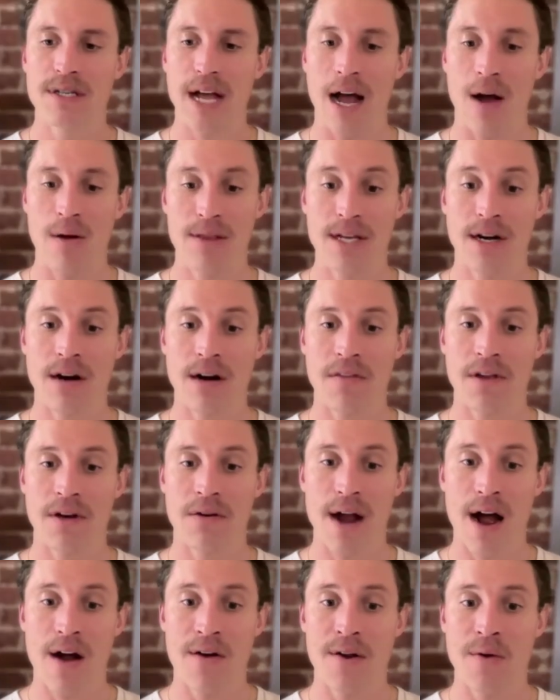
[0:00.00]
out there on the
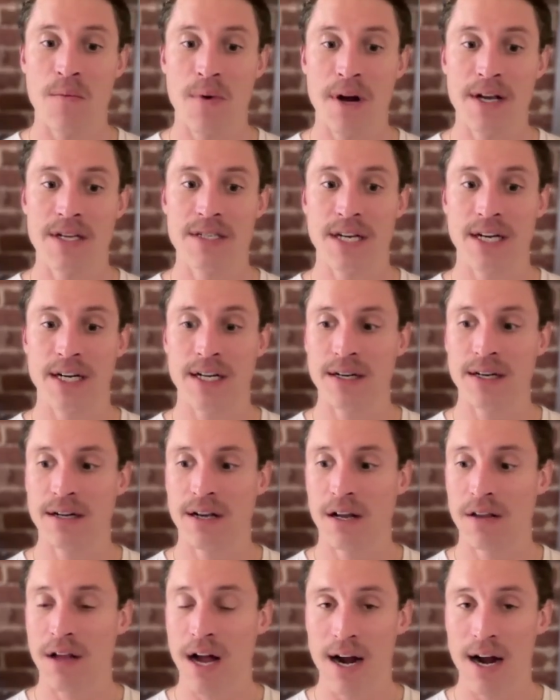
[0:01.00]
ground and witnessing
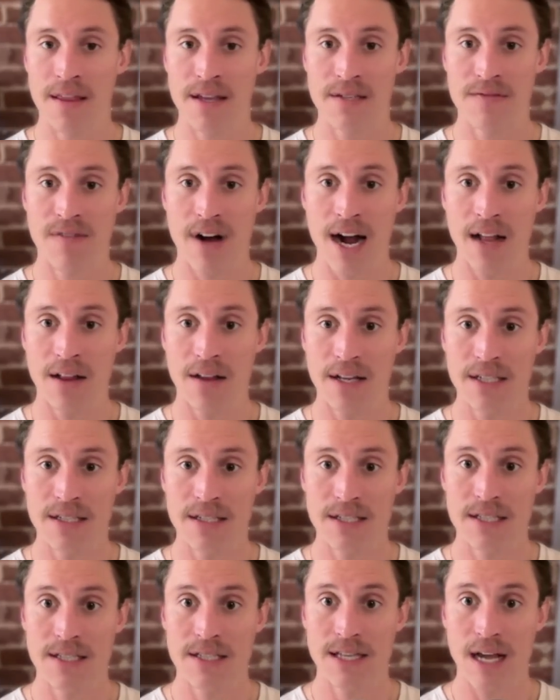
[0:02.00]
a lot of this
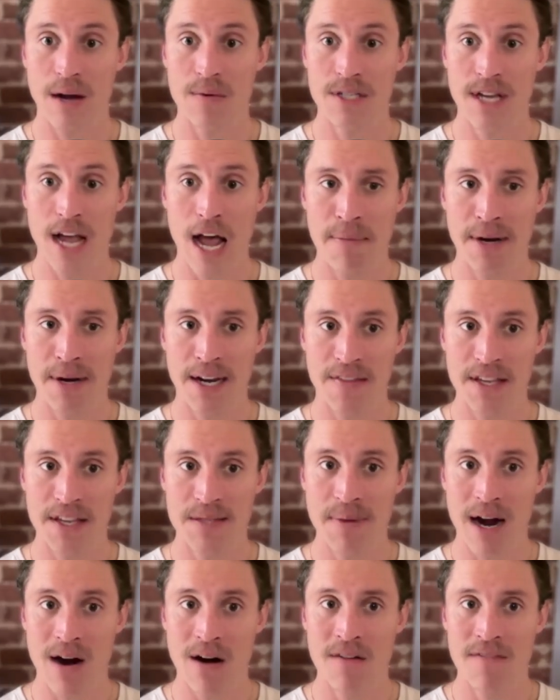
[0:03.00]
violence that was happening in these
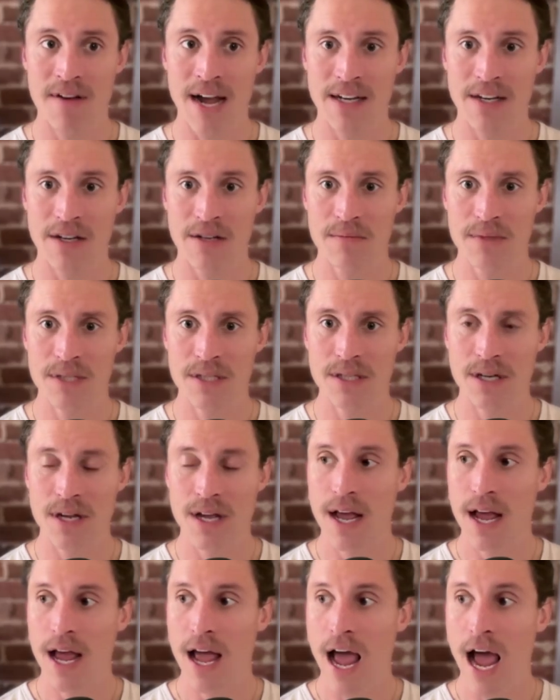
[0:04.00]
power vacuums,
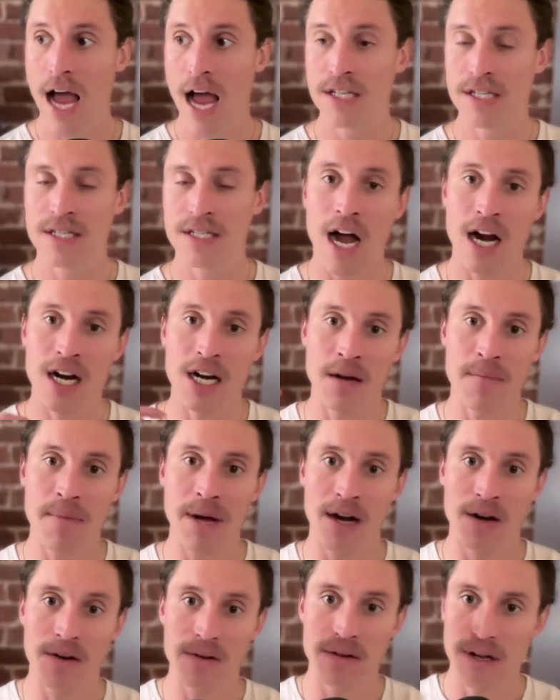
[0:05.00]
and just talking
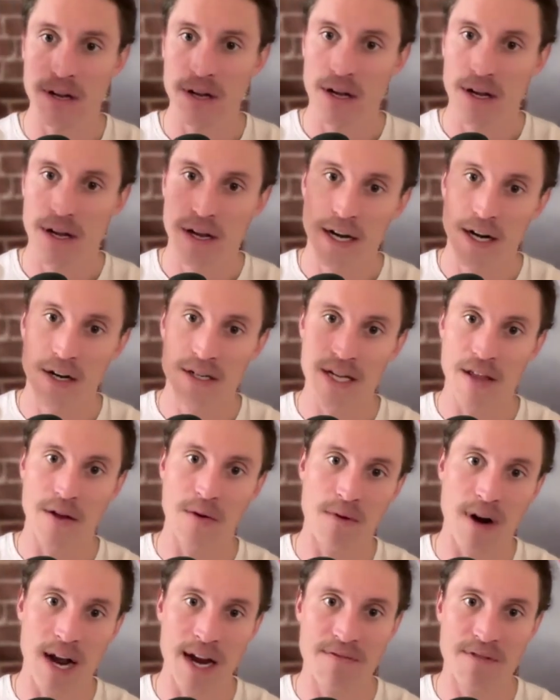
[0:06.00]
about, here's how the
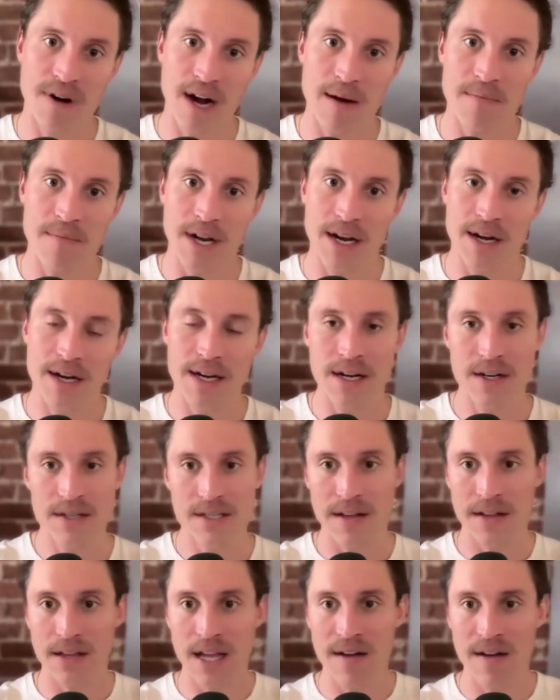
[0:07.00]
right framed it, here's
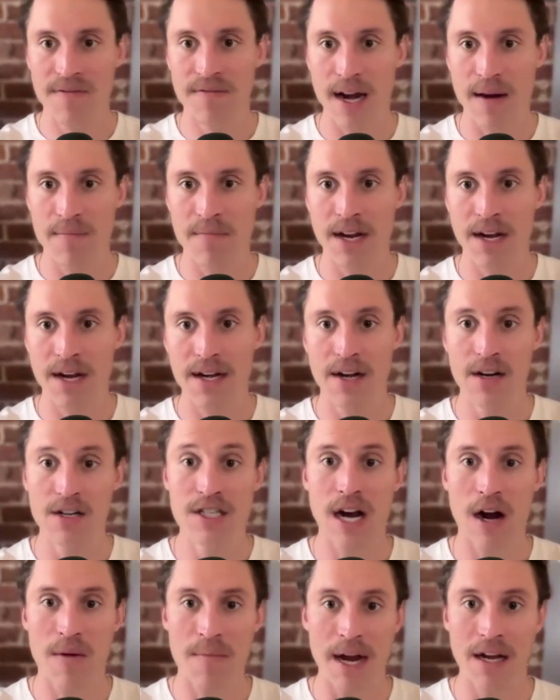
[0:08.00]
how the left framed it, here's
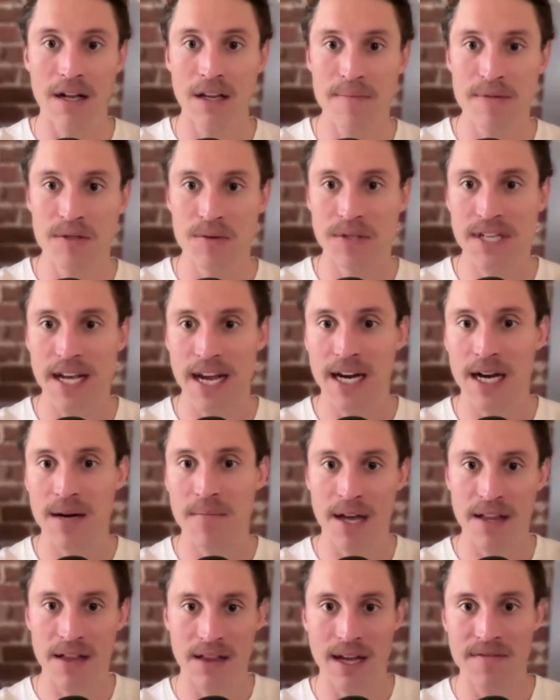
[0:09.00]
how my clips were taken
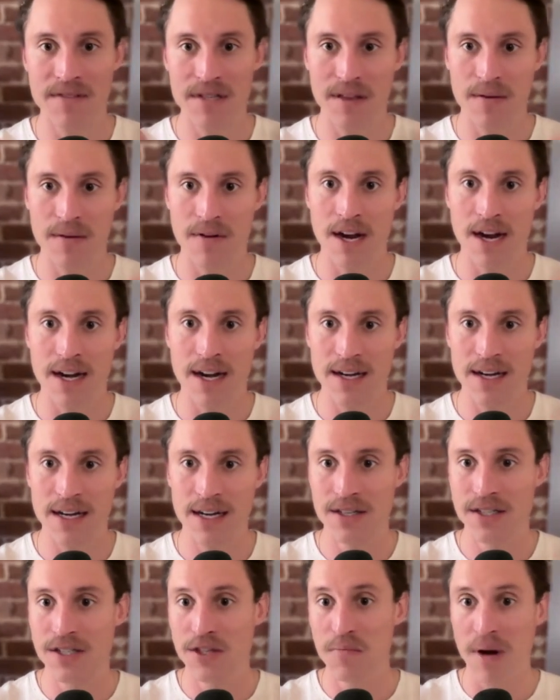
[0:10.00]
by the left and the right,
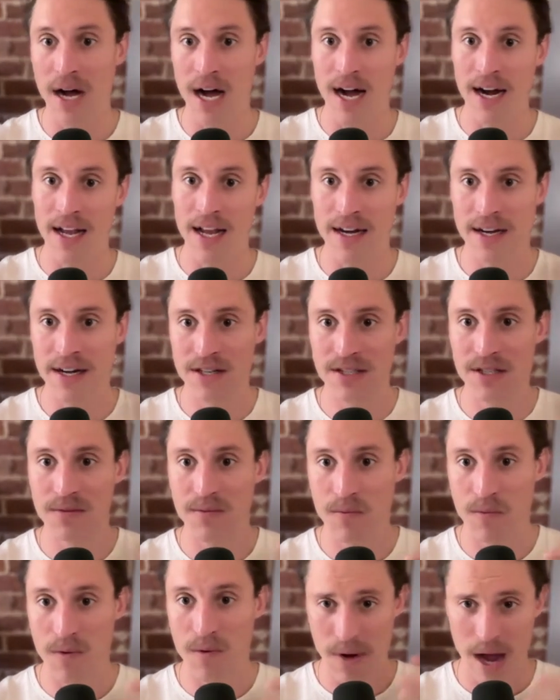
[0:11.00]
here's who bought it, here's
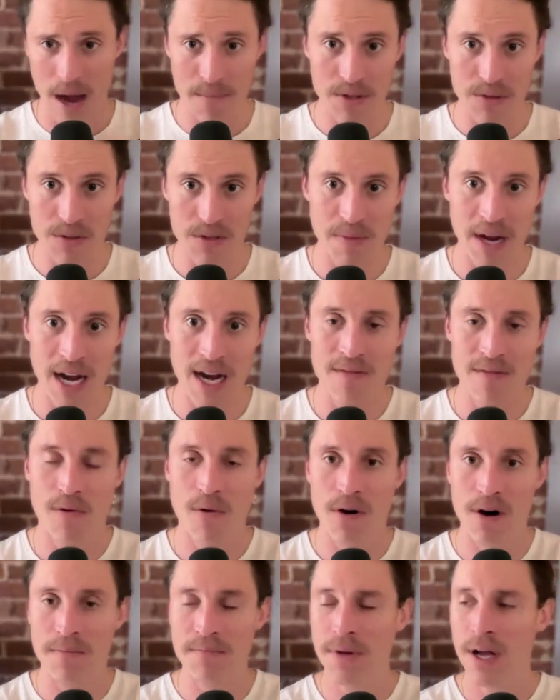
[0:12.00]
how much was paid
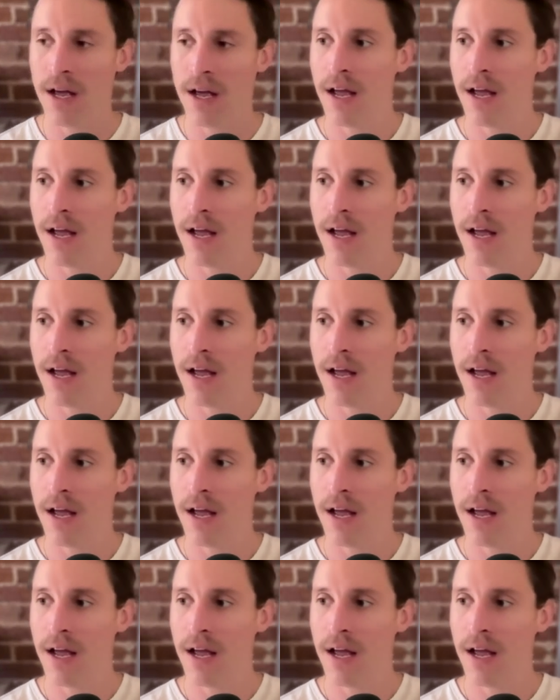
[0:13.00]
for them.